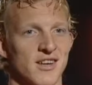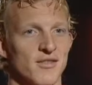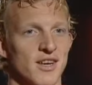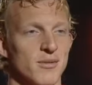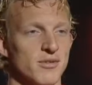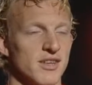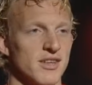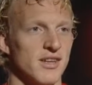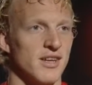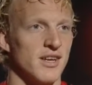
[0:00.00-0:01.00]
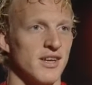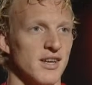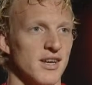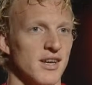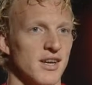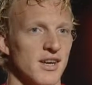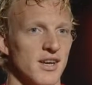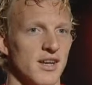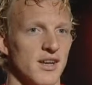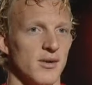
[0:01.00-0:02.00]
kind of games, and
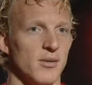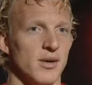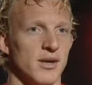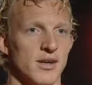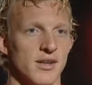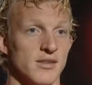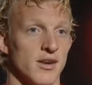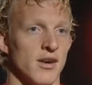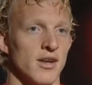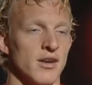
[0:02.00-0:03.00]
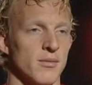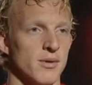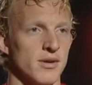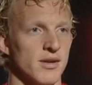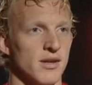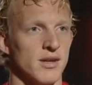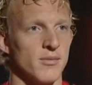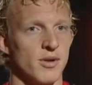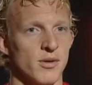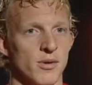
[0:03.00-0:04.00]
you know, it's Carling Cup, but
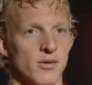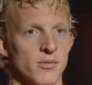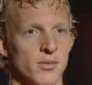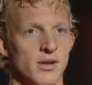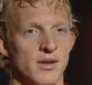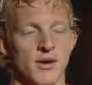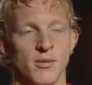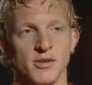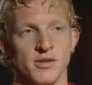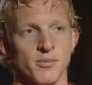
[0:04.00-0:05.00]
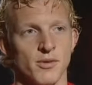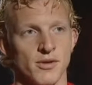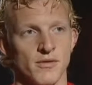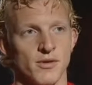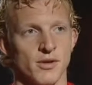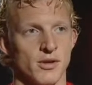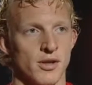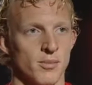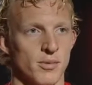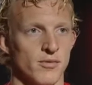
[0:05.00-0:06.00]
you want to be always important for your
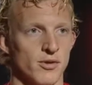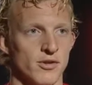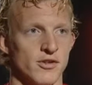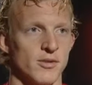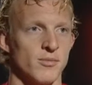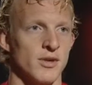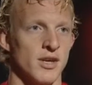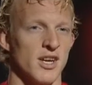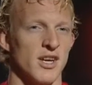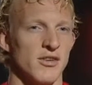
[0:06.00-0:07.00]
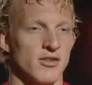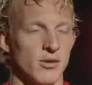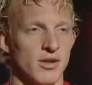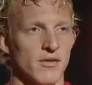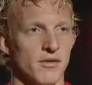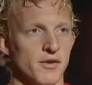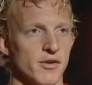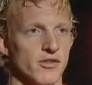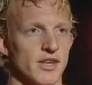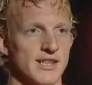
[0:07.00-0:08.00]
club and for your team. So it never
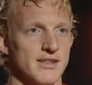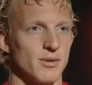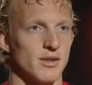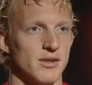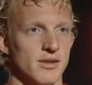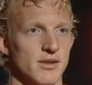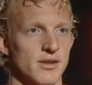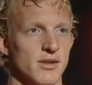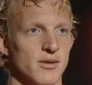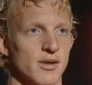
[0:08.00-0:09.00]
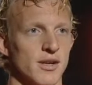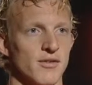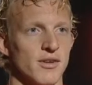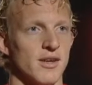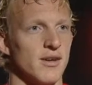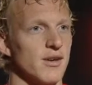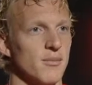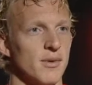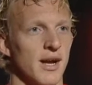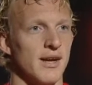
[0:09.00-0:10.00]
feels nice when you're left
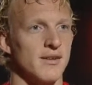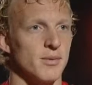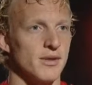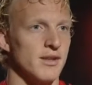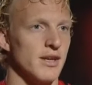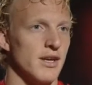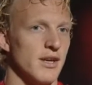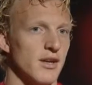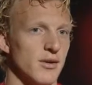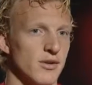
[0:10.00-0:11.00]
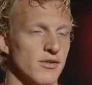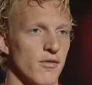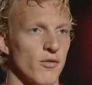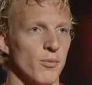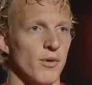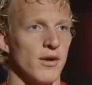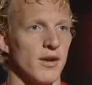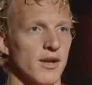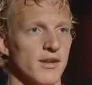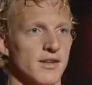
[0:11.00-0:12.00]
behind. But you know, this is
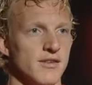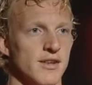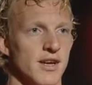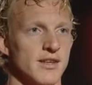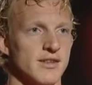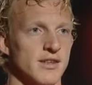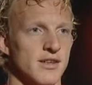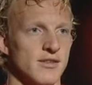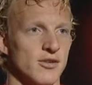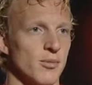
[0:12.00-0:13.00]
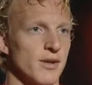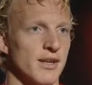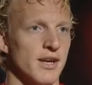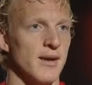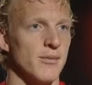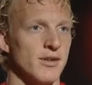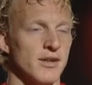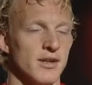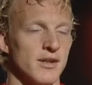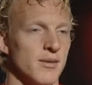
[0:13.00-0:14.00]
football these days. There are so many games,
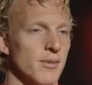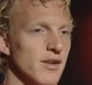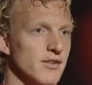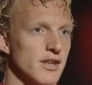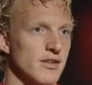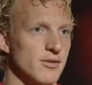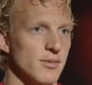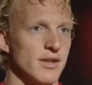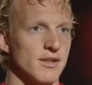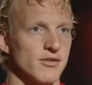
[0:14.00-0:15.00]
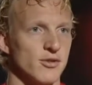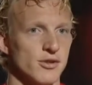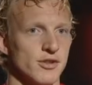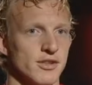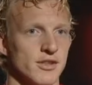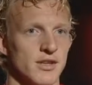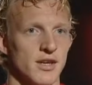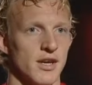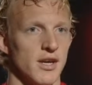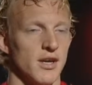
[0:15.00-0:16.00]
and the manager has to make his choices, and
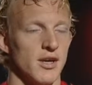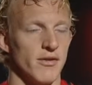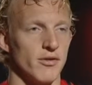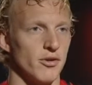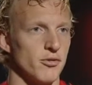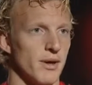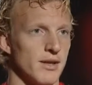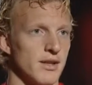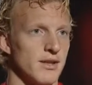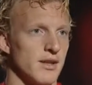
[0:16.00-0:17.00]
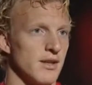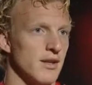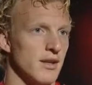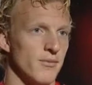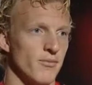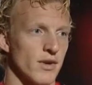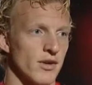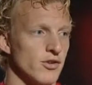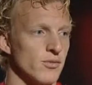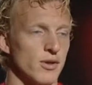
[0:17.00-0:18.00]
you have to respect that. And
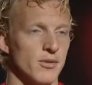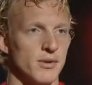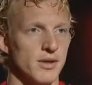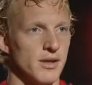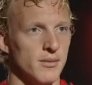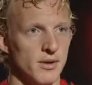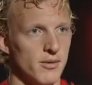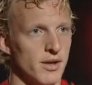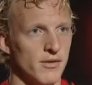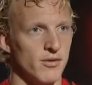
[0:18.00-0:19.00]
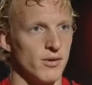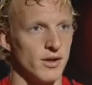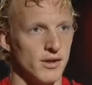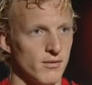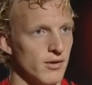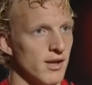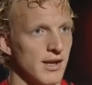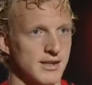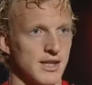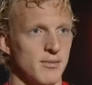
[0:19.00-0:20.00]
I just want to be ready for the
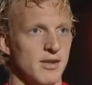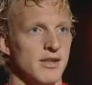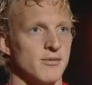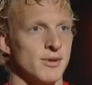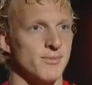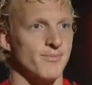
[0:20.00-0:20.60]
next game he needs me.